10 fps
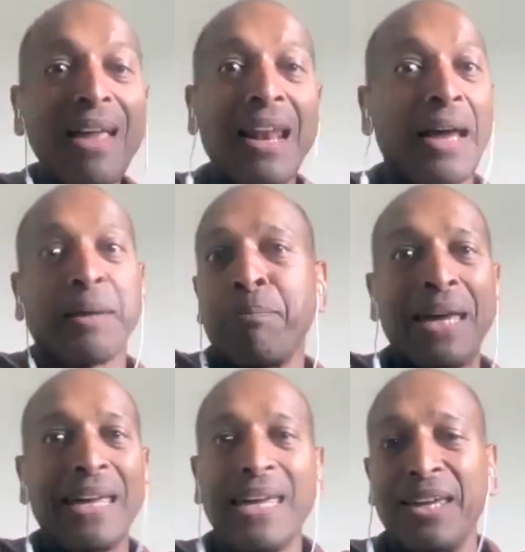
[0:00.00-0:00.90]
like
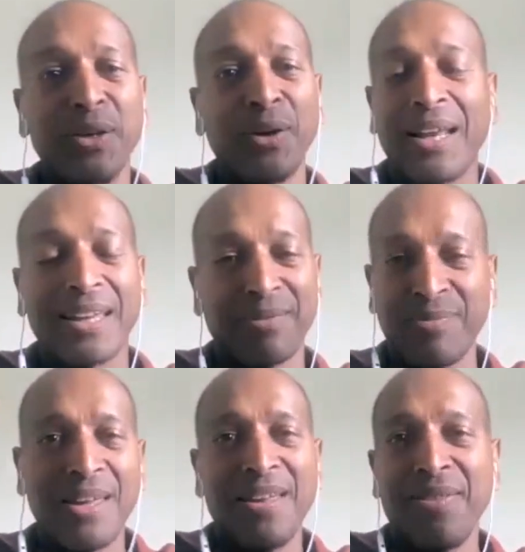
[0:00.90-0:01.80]
pingy. You know, like
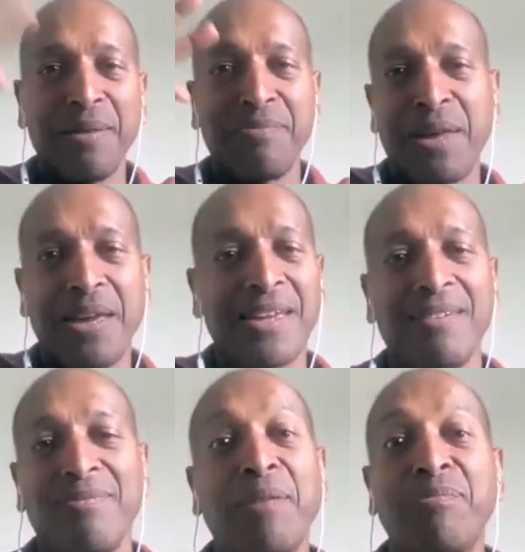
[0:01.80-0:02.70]
that they
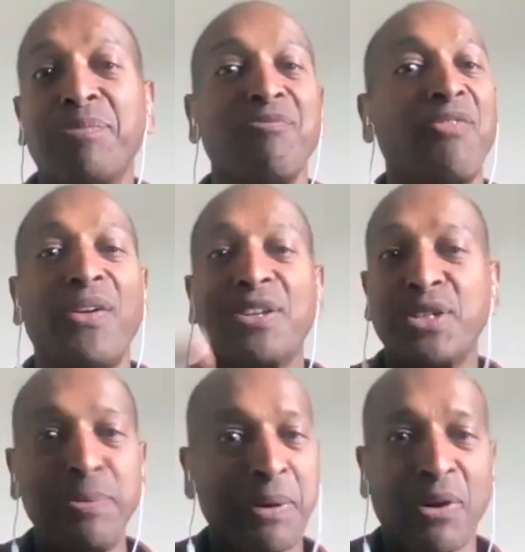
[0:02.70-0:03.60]
they're very
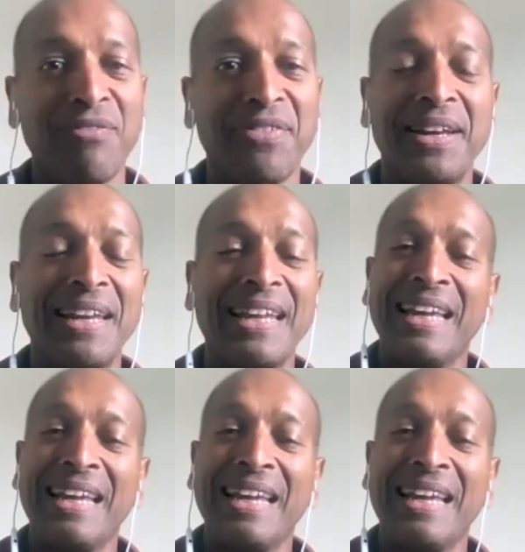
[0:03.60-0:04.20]
super confident.